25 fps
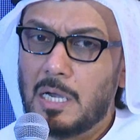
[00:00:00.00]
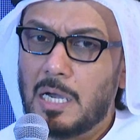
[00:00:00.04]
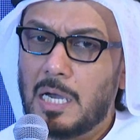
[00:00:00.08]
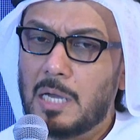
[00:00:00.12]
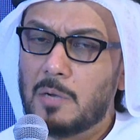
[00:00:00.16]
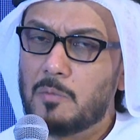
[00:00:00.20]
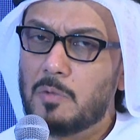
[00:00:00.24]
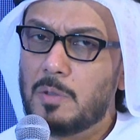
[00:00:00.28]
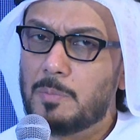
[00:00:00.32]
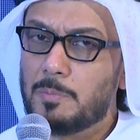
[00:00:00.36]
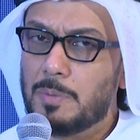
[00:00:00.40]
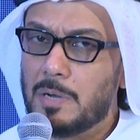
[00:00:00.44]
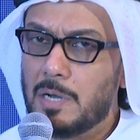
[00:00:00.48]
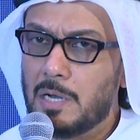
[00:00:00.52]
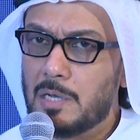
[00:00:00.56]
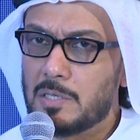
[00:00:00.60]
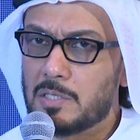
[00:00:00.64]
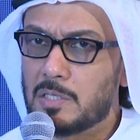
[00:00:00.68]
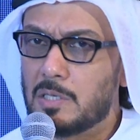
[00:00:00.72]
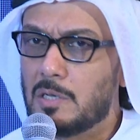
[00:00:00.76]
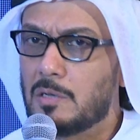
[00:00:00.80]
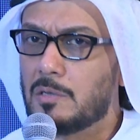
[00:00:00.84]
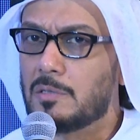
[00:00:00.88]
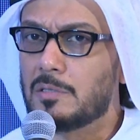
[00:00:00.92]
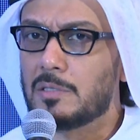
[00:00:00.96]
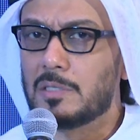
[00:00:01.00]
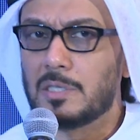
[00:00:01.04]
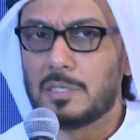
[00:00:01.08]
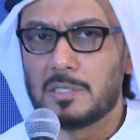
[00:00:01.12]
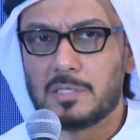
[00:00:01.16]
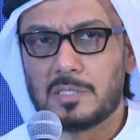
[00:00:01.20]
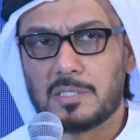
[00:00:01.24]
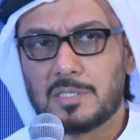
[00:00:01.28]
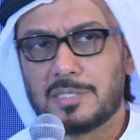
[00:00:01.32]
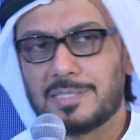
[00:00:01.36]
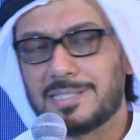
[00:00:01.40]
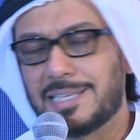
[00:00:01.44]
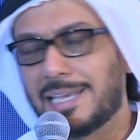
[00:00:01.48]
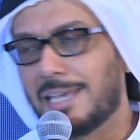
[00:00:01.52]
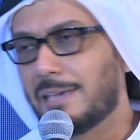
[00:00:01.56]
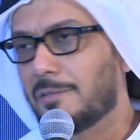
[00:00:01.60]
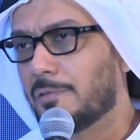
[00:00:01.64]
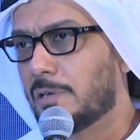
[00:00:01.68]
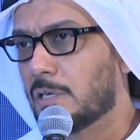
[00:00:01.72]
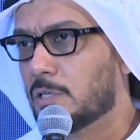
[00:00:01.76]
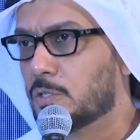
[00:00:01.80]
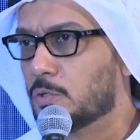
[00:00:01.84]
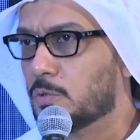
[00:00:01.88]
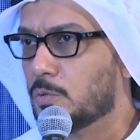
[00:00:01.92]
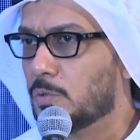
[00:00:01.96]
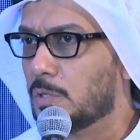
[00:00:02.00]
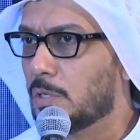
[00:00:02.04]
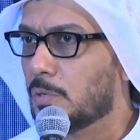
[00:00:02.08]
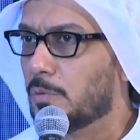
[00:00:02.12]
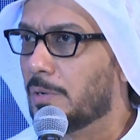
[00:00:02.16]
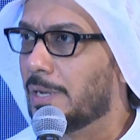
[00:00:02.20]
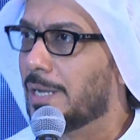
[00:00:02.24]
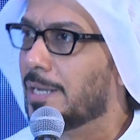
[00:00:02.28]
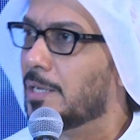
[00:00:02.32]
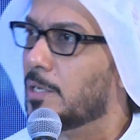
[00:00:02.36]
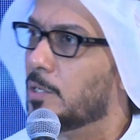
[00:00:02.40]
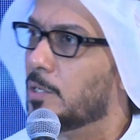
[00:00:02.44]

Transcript: And we pass on this savings to our end